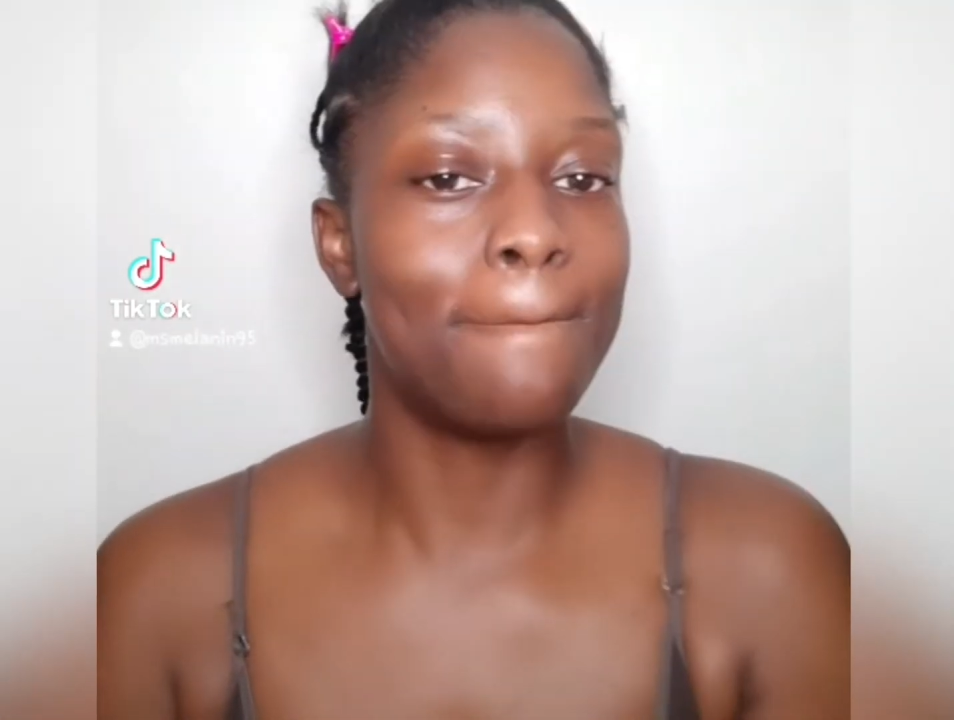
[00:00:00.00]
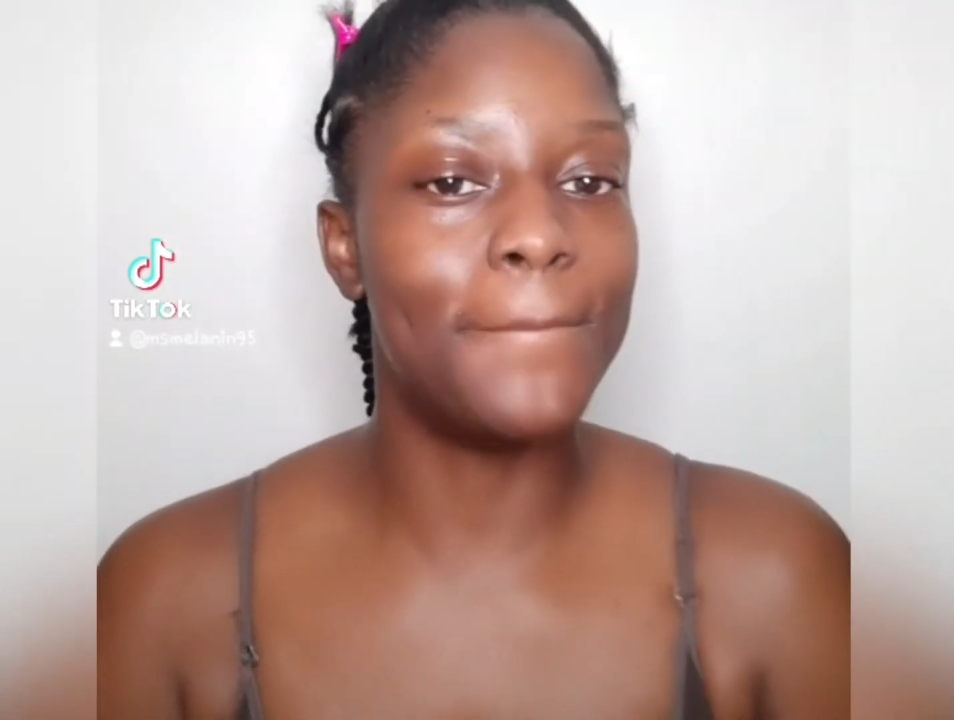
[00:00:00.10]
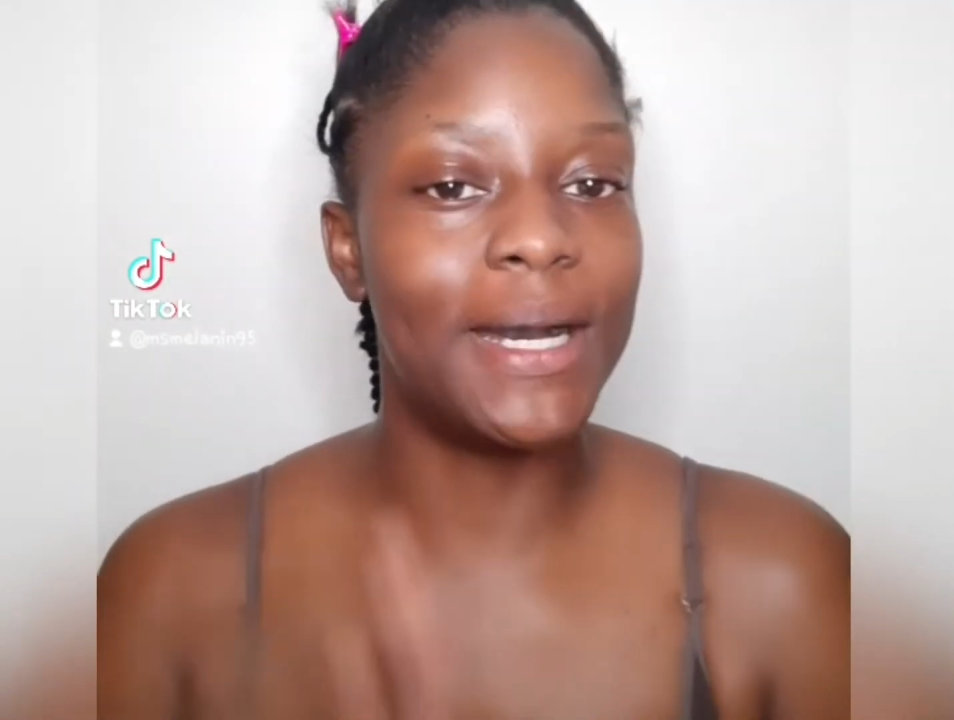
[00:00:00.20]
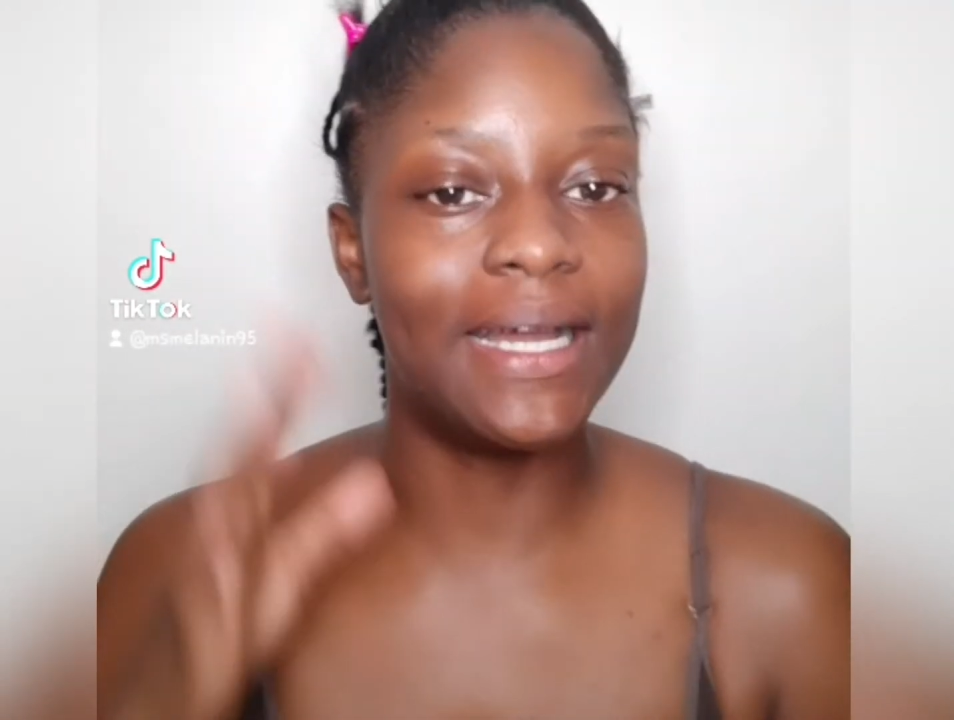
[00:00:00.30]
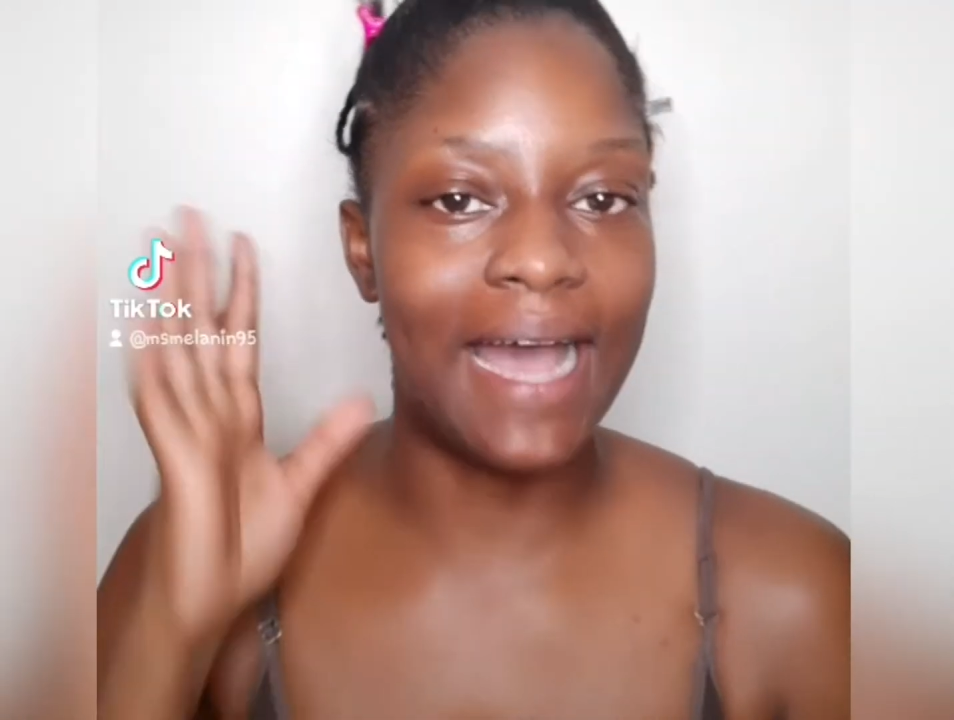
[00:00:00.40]

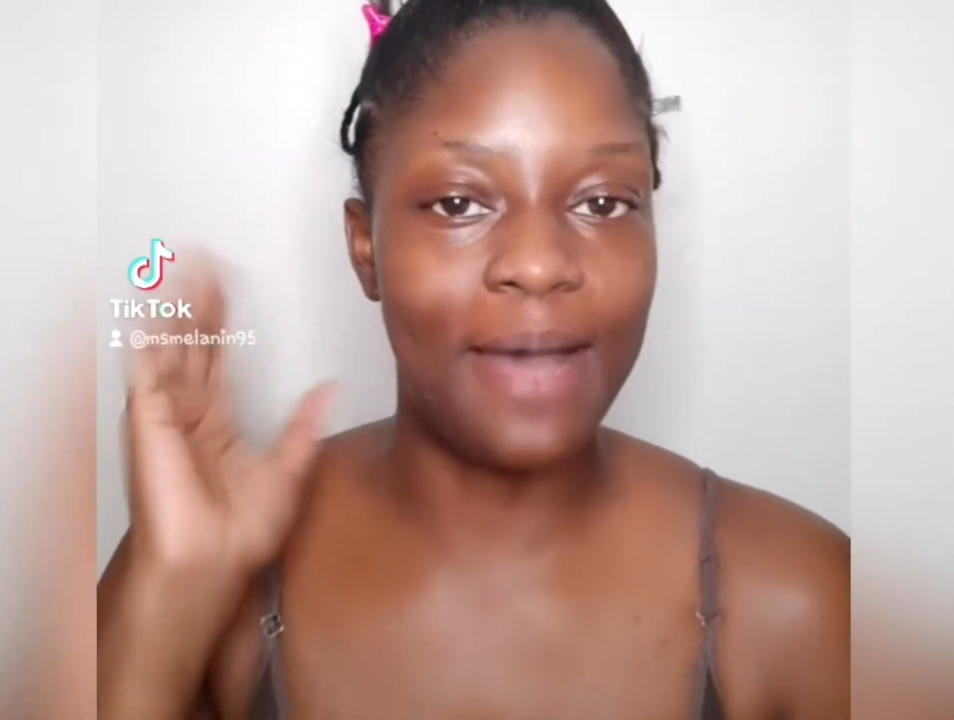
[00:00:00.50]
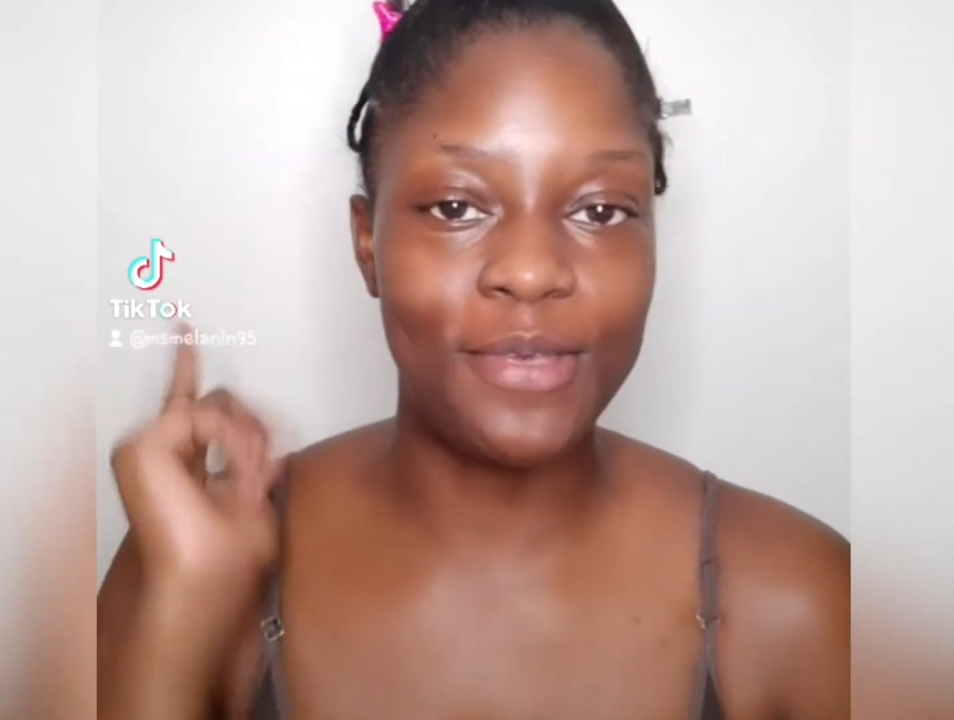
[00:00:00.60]
but I'm